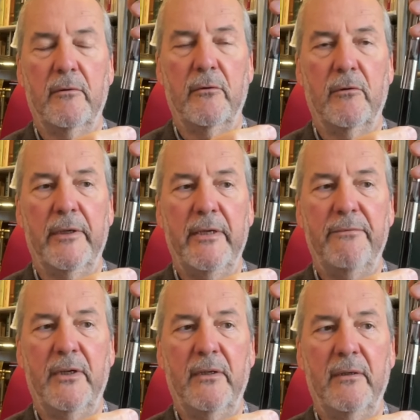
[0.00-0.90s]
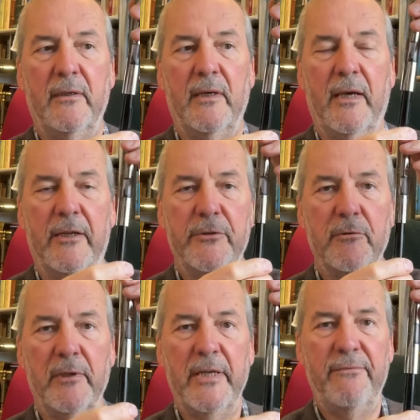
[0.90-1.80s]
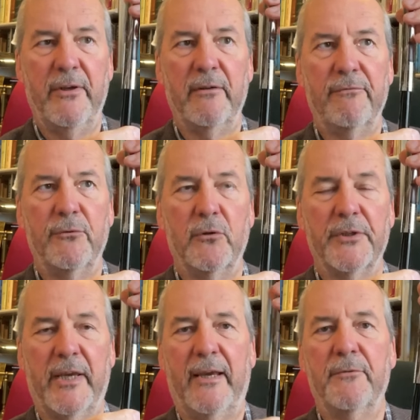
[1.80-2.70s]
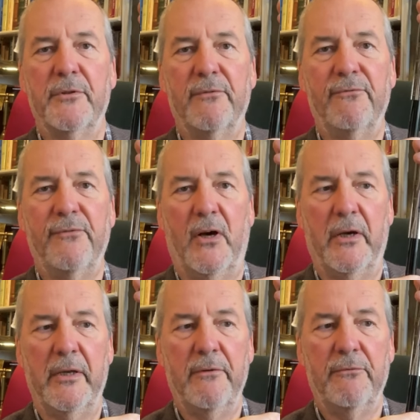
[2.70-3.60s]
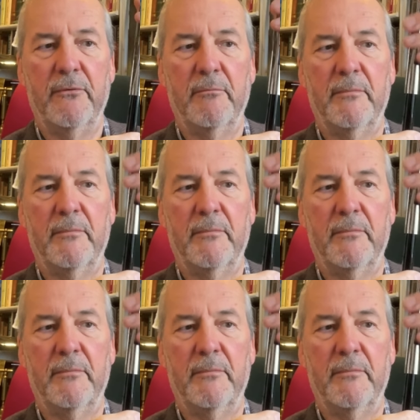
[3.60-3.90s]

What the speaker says: your lever, and you leave it for the count of five,